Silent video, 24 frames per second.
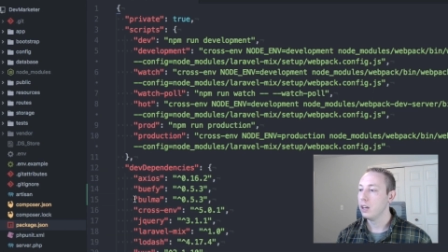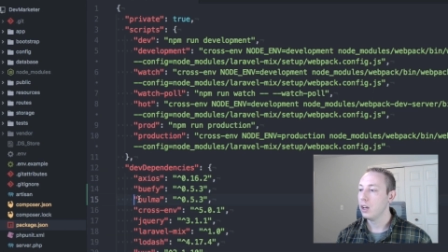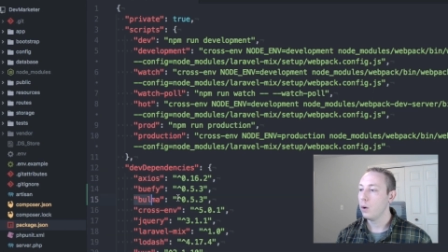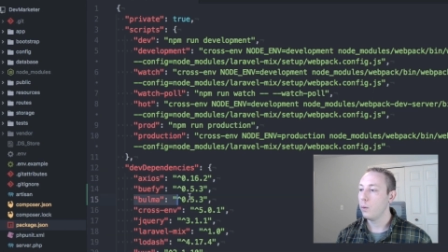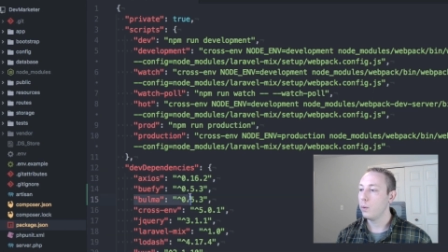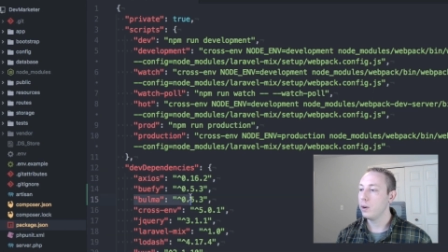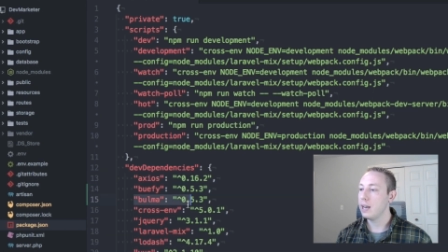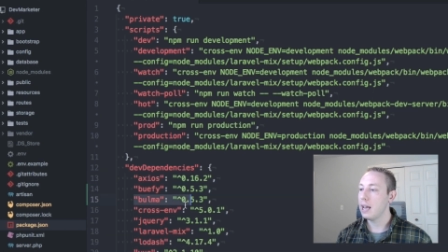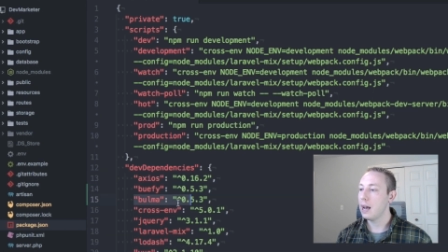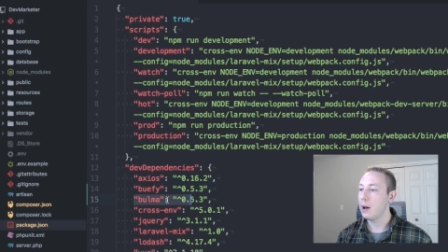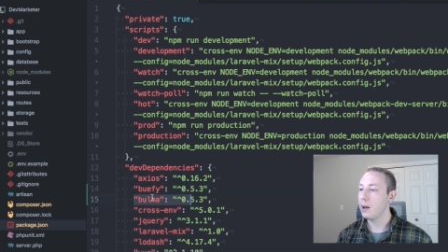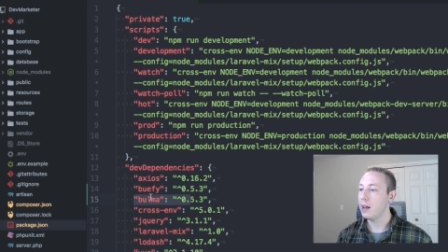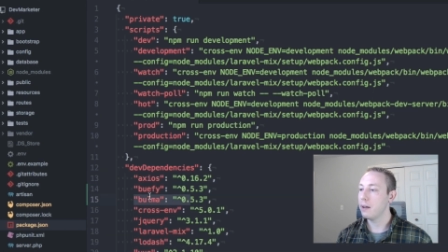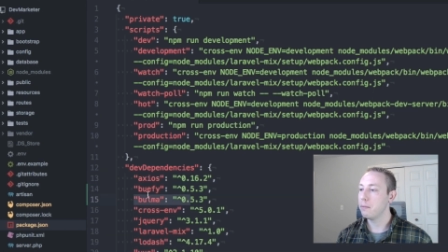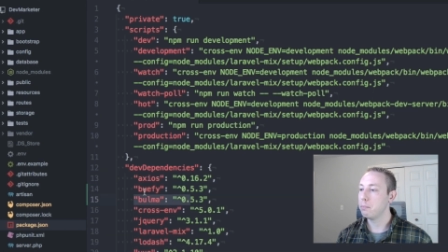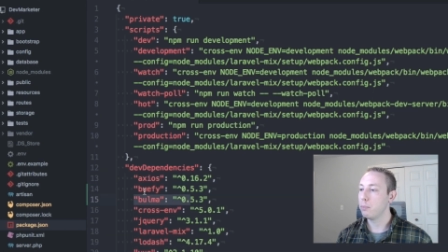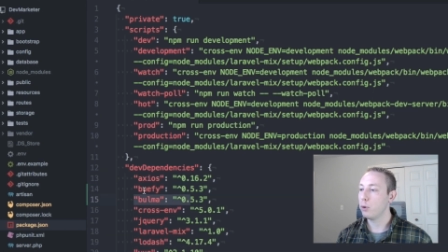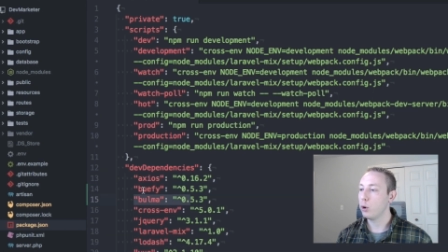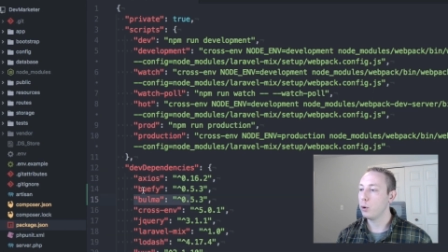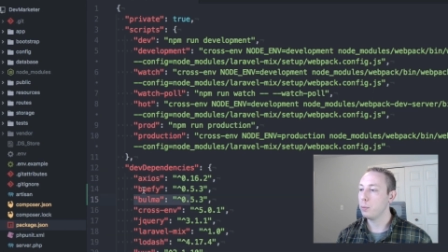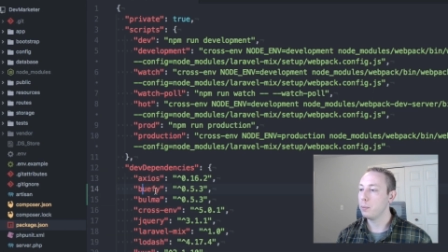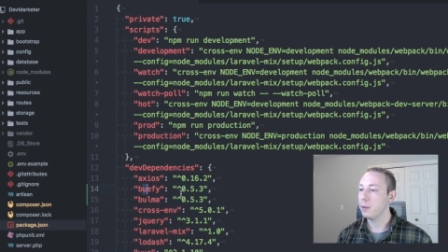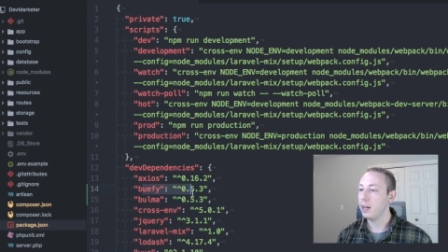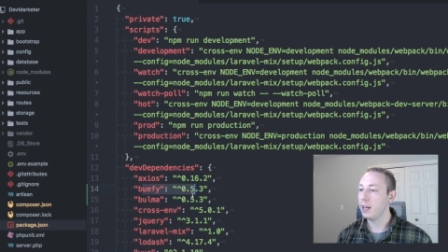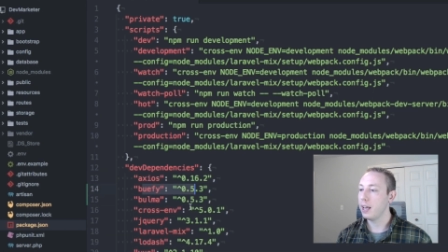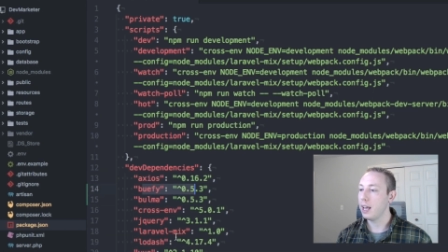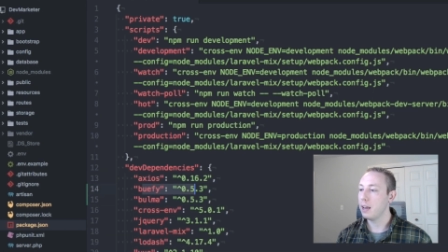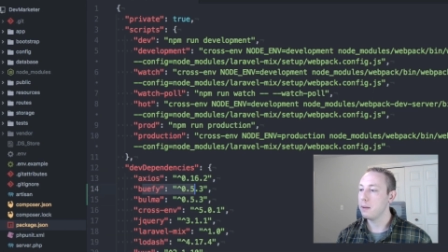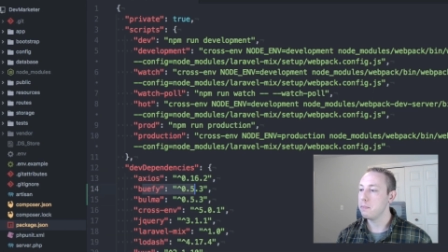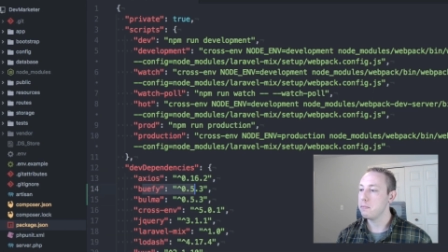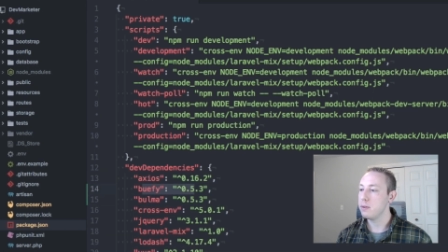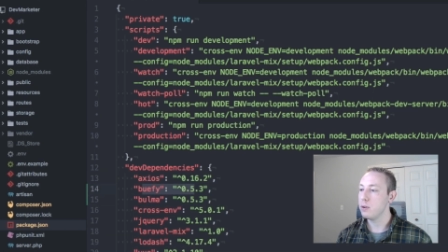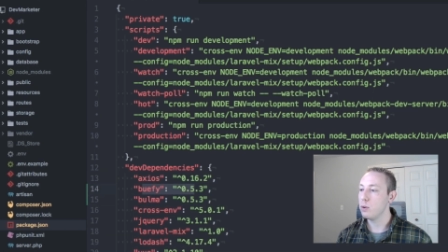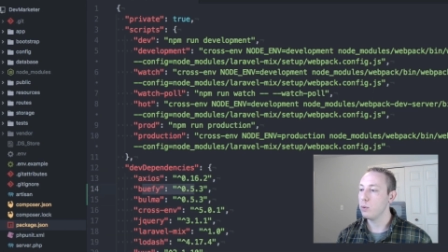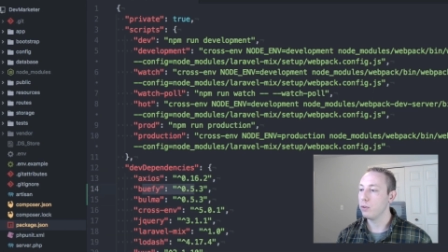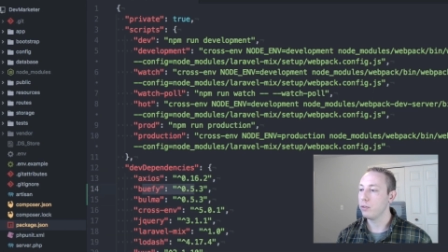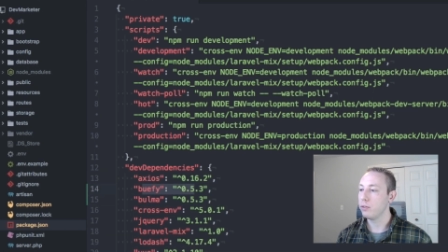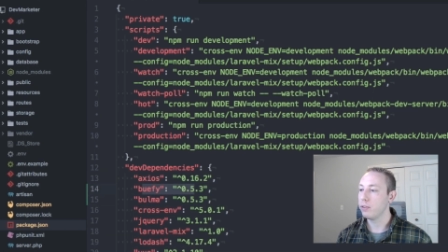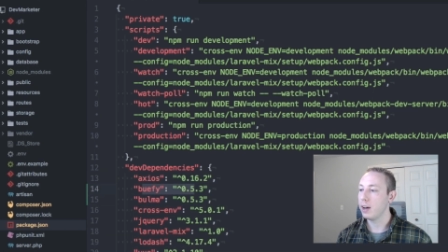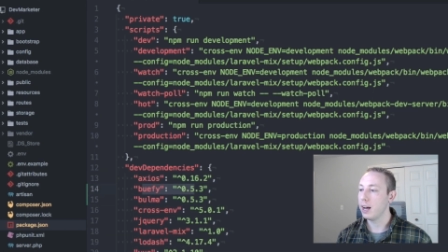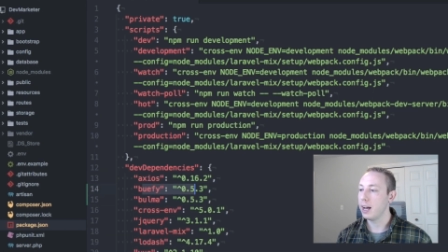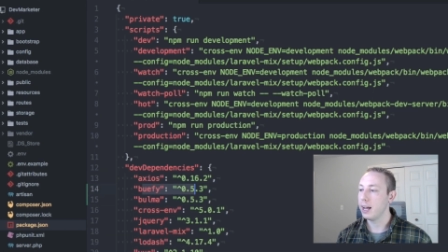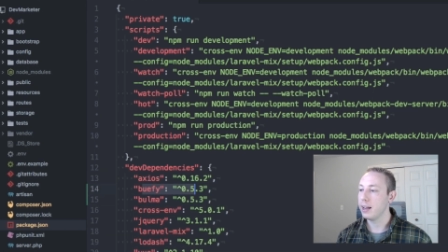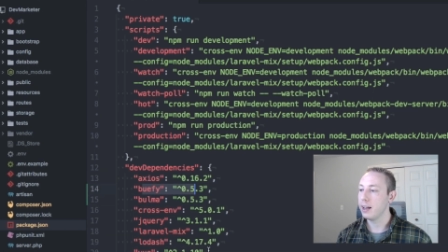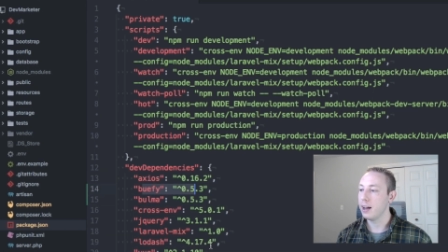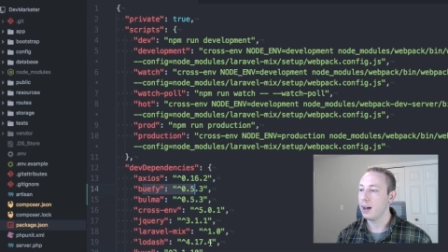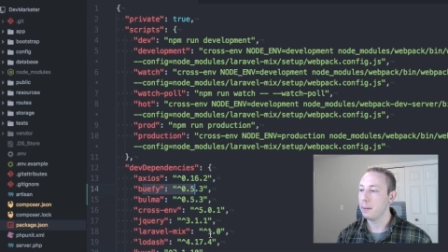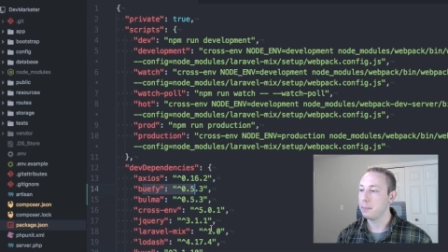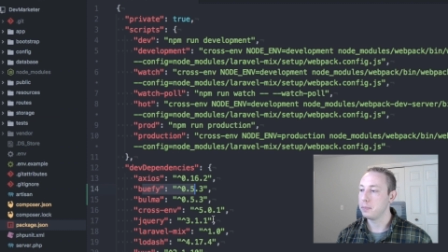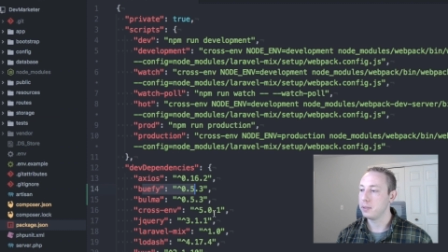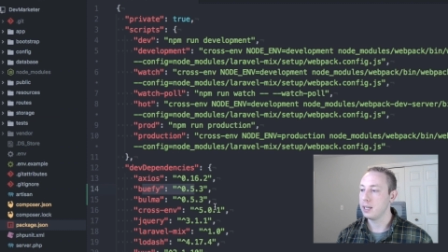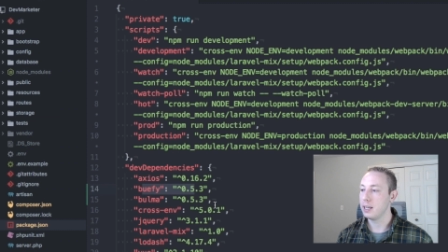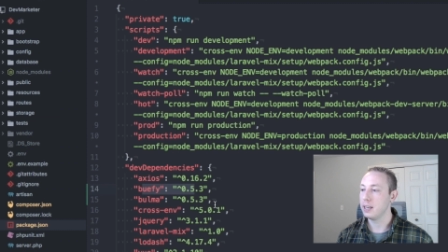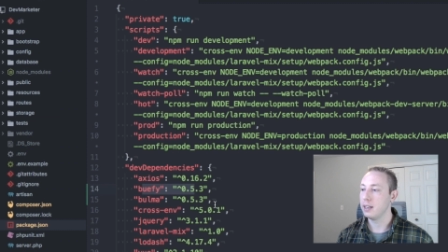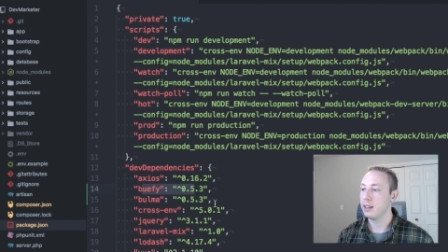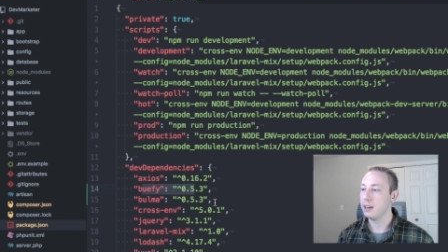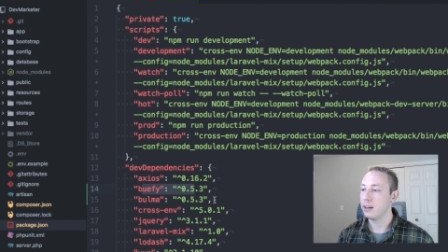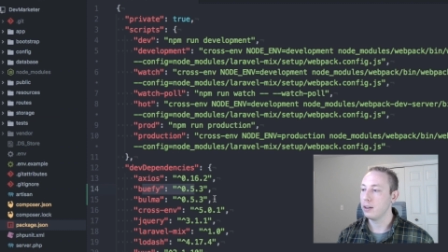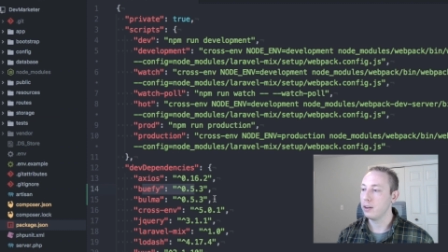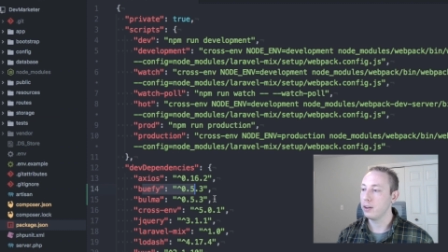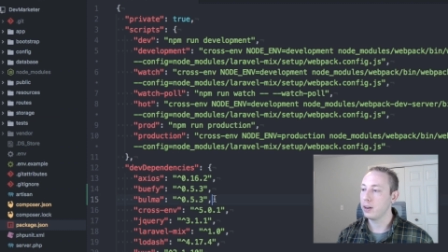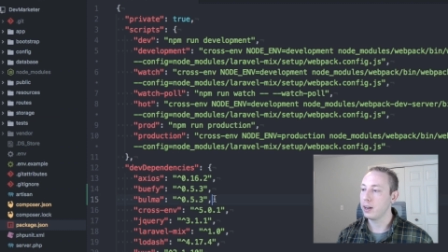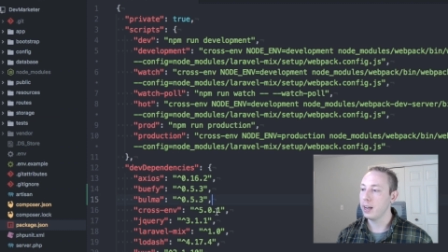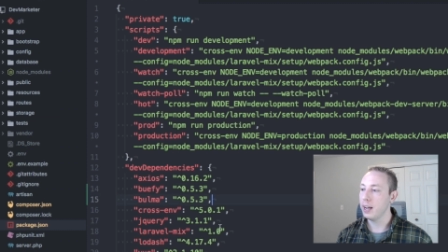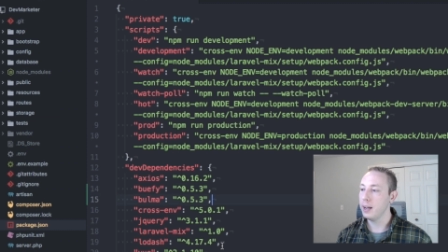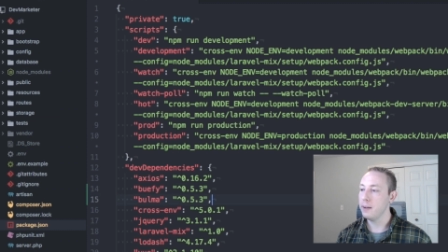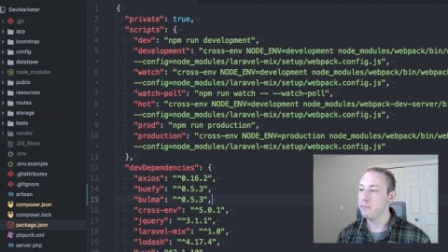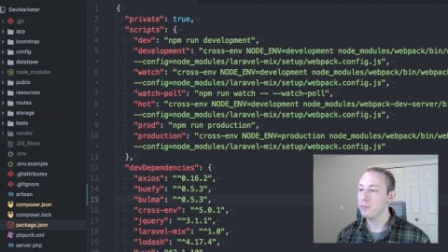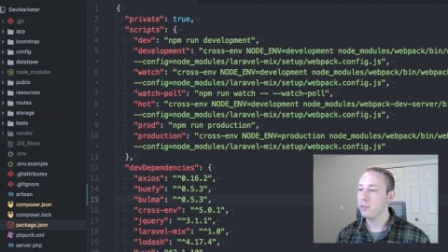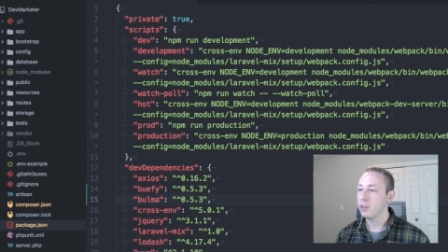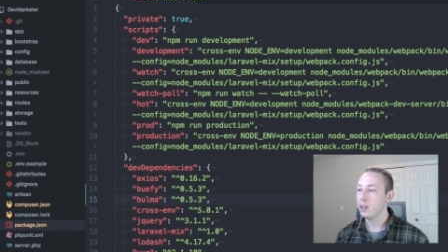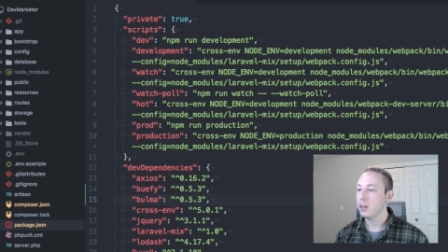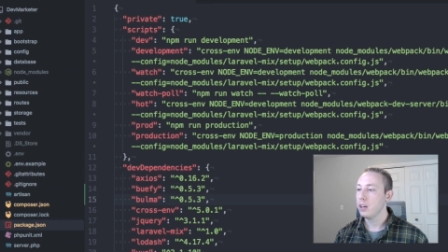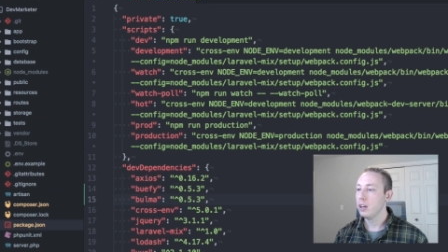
We now have Bulma and Buefy updated, okay?